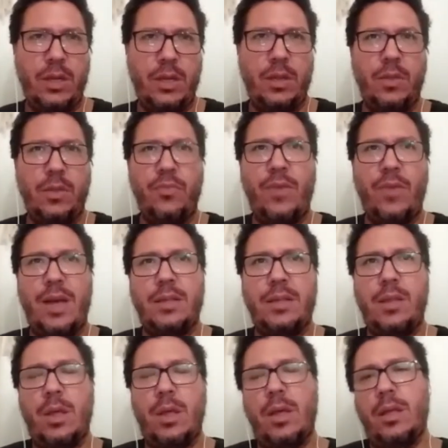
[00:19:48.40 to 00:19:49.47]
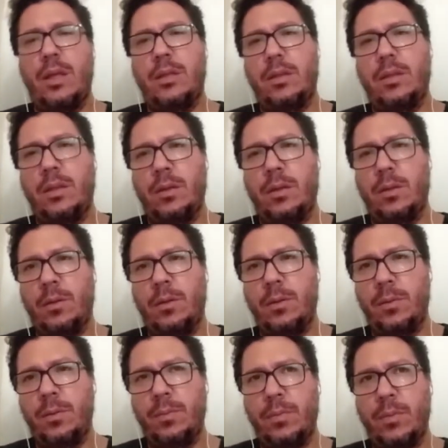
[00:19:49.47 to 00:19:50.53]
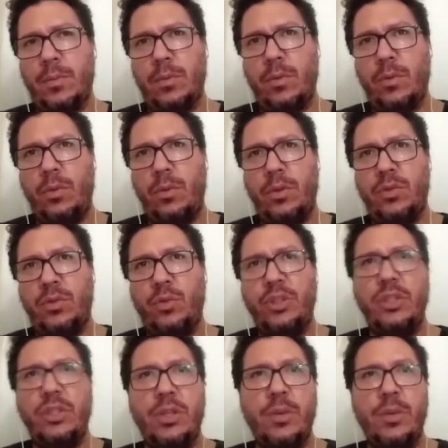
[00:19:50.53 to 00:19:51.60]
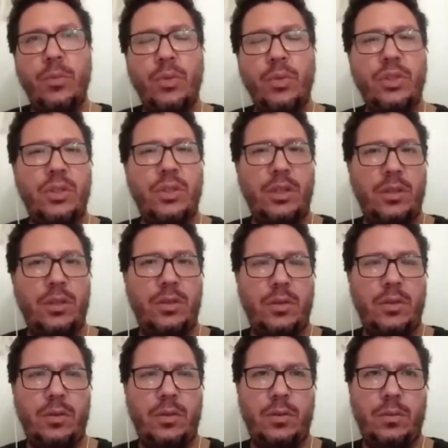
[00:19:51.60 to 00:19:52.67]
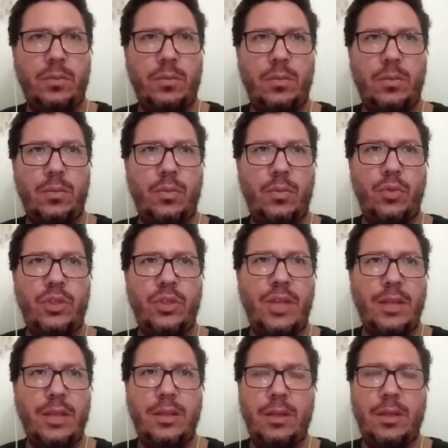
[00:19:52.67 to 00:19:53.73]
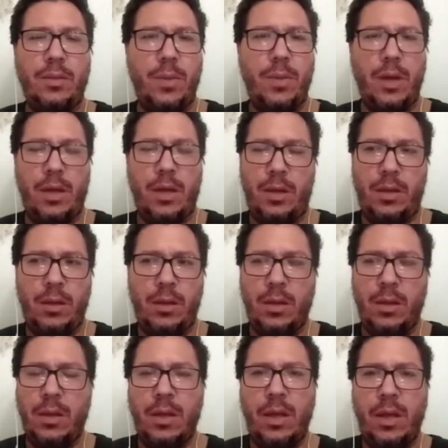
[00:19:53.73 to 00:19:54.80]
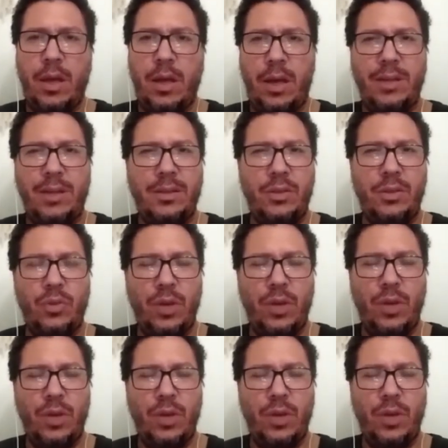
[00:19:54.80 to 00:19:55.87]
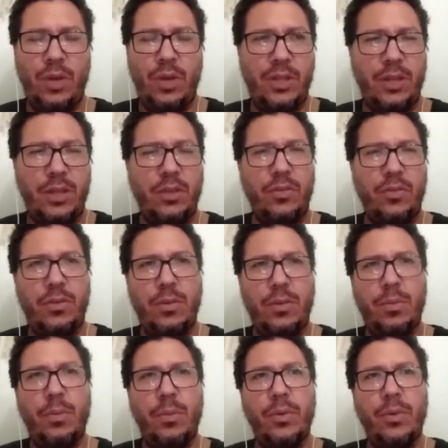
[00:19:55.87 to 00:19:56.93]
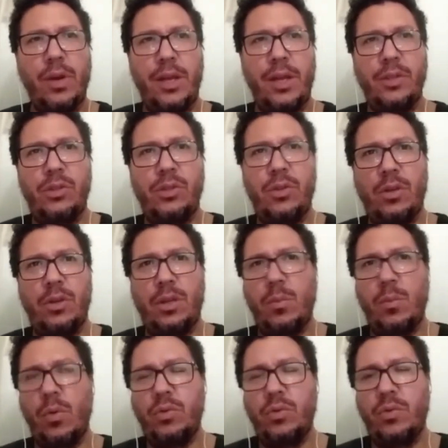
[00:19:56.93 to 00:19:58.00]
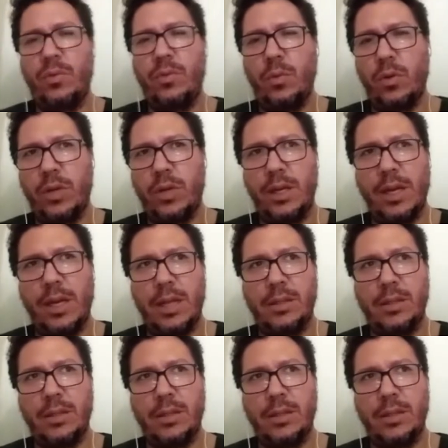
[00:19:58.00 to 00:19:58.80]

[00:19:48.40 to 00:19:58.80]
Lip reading: the fact that this regime, which is rejected by 80 to 90% of the population and most of the working class,